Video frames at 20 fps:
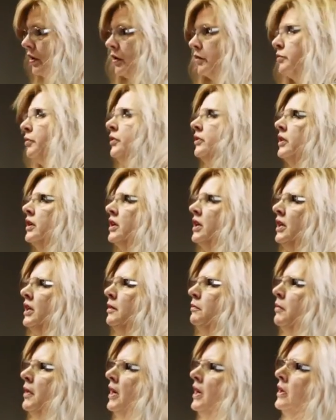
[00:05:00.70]
put the key
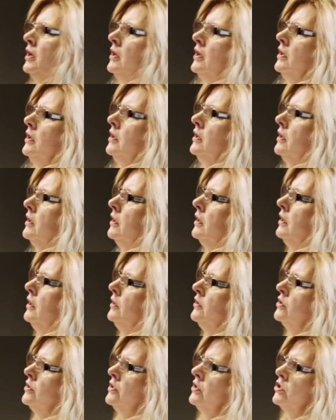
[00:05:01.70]
back
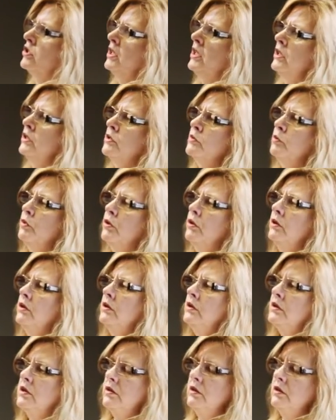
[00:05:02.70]
into the change mold.